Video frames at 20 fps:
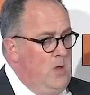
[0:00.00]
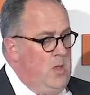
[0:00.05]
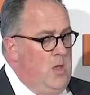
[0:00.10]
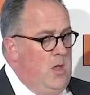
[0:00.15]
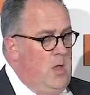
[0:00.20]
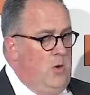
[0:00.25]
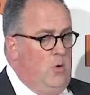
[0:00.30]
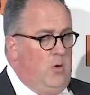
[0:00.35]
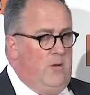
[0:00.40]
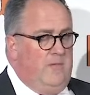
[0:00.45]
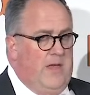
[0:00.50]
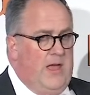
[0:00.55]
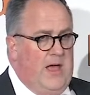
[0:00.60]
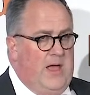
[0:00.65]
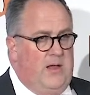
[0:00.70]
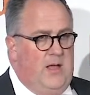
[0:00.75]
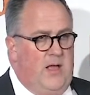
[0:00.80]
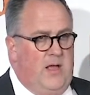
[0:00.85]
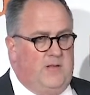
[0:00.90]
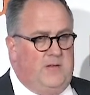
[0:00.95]
And all of that
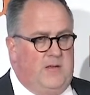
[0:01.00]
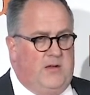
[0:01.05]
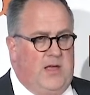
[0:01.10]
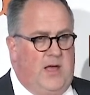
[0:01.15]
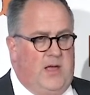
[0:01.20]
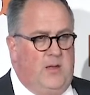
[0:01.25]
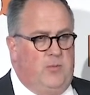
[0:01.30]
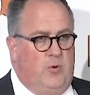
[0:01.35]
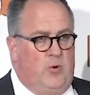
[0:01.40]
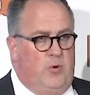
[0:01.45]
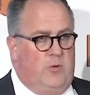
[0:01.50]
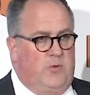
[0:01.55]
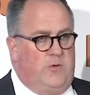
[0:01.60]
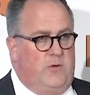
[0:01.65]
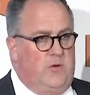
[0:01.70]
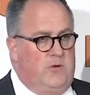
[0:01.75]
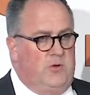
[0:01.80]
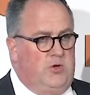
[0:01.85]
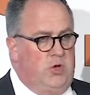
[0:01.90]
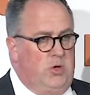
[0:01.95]
has enabled
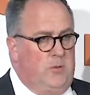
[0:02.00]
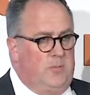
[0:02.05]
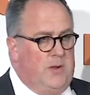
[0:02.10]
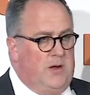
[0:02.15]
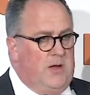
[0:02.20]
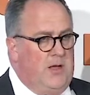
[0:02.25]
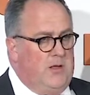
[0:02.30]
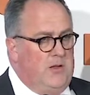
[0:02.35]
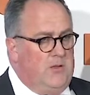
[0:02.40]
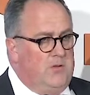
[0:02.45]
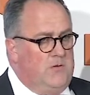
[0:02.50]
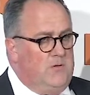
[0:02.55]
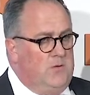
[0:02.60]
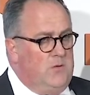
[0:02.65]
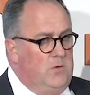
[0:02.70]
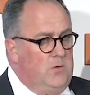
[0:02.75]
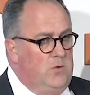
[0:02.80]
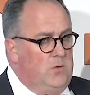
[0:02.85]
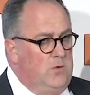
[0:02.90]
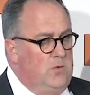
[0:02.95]
Jupiter
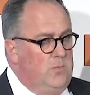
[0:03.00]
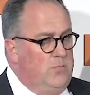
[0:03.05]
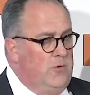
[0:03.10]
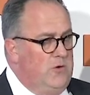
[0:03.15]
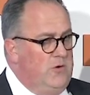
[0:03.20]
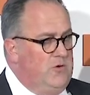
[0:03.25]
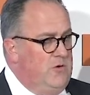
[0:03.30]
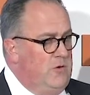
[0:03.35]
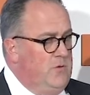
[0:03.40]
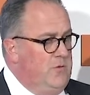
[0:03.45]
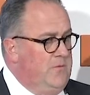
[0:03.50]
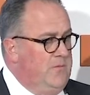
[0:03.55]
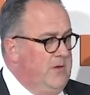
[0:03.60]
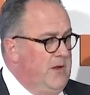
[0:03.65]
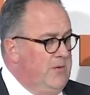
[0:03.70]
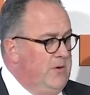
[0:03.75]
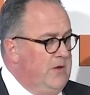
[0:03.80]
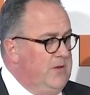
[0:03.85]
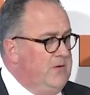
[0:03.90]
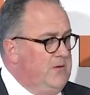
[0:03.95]
to produce
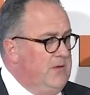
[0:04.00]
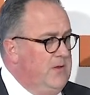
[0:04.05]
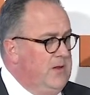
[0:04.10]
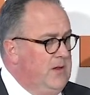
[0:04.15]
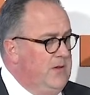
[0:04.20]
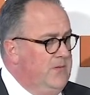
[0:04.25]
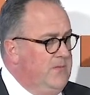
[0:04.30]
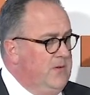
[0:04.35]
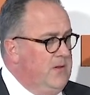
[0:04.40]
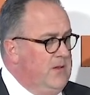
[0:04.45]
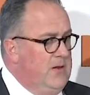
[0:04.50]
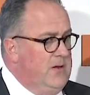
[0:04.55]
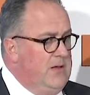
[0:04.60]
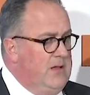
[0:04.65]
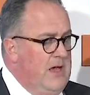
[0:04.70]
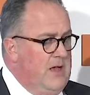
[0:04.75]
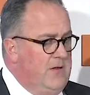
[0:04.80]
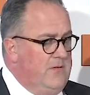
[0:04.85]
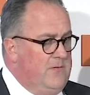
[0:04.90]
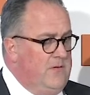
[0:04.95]
very significant
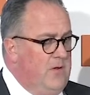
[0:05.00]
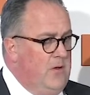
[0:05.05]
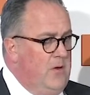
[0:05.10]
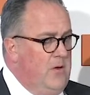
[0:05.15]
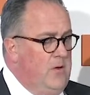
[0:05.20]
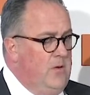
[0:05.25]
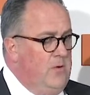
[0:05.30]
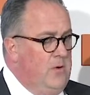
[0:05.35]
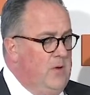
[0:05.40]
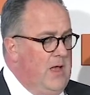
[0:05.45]
cash flow,